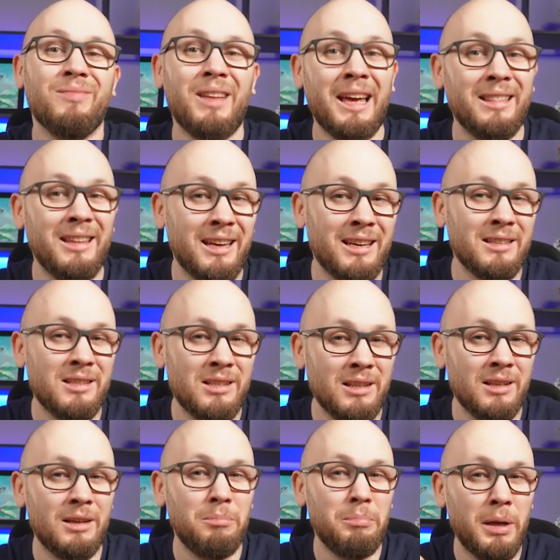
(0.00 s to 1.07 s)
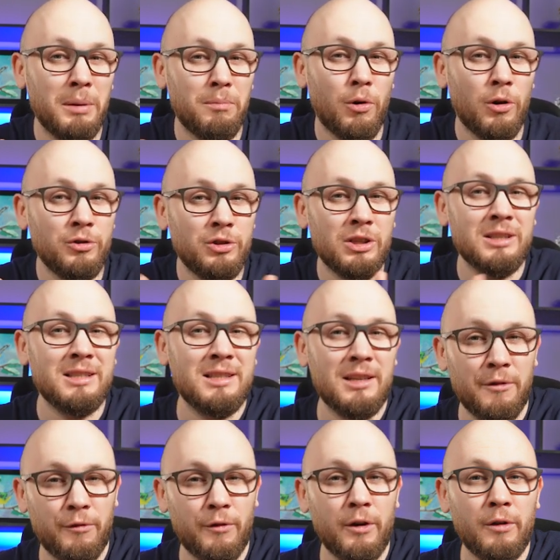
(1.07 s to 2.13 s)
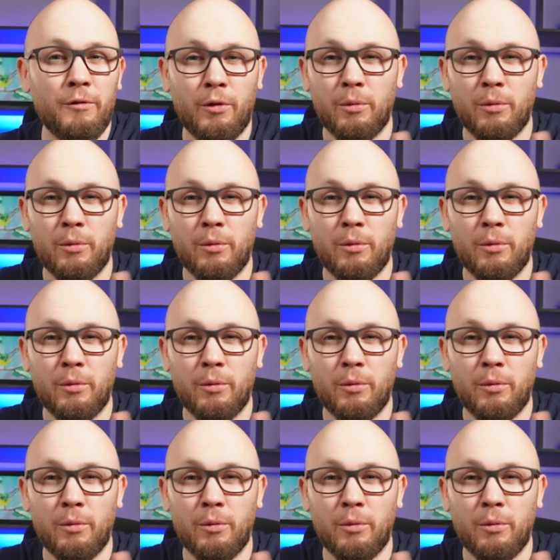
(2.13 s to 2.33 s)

and they consider big projects different